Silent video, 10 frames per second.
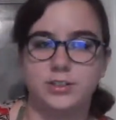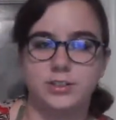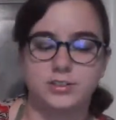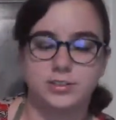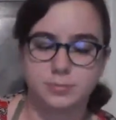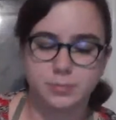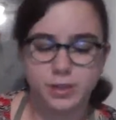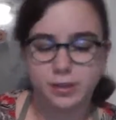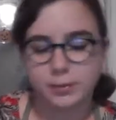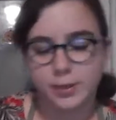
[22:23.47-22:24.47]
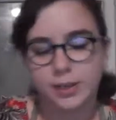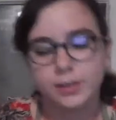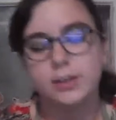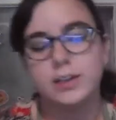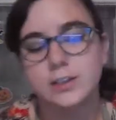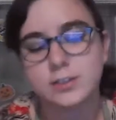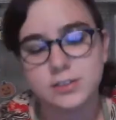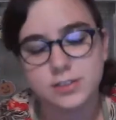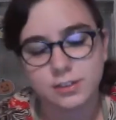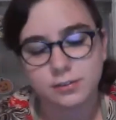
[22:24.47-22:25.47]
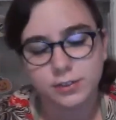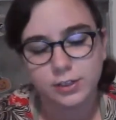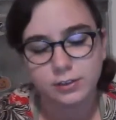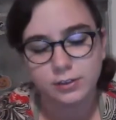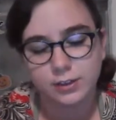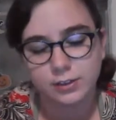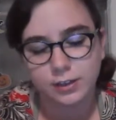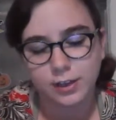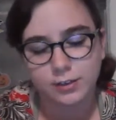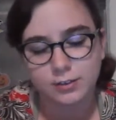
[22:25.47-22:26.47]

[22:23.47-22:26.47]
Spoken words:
in a Ziploc bag and stuffing it like that.